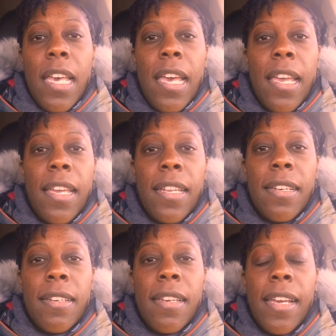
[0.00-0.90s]

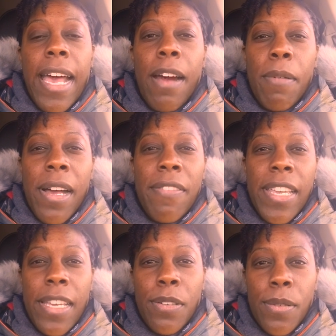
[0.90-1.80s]
And how I've
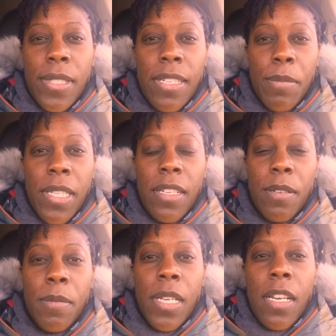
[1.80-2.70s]
handled some of
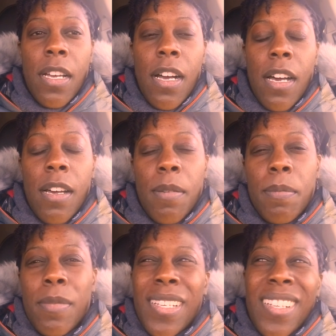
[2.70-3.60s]
them um,